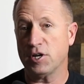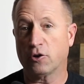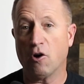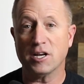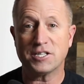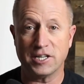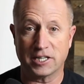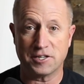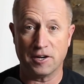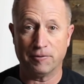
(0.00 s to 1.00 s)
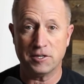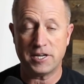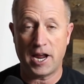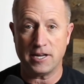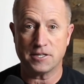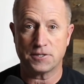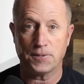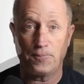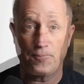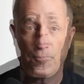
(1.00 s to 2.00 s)
across 6 different
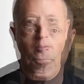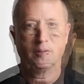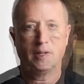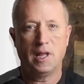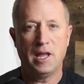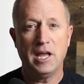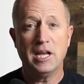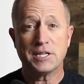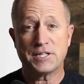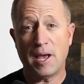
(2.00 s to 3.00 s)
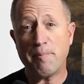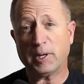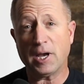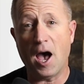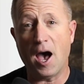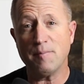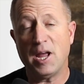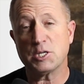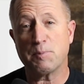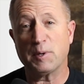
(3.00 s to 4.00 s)
states. Sepehr Bekam has